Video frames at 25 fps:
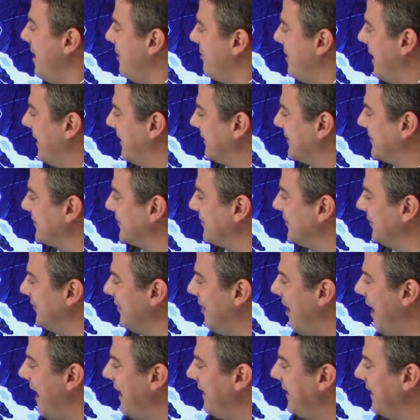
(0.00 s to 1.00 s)
that is
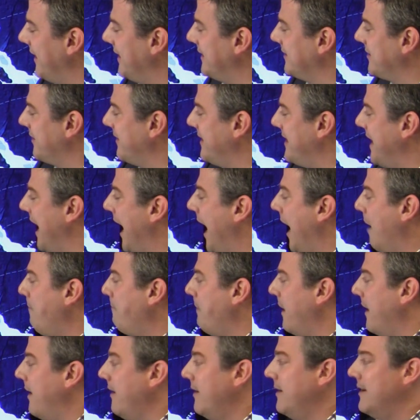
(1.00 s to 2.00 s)
sliding into the
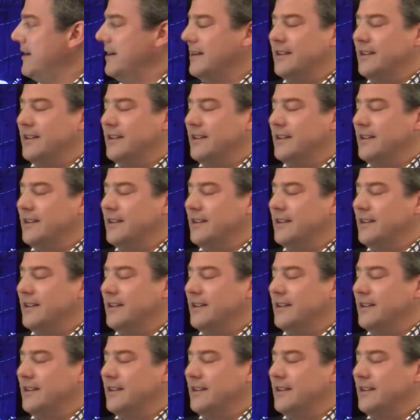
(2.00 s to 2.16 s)
upper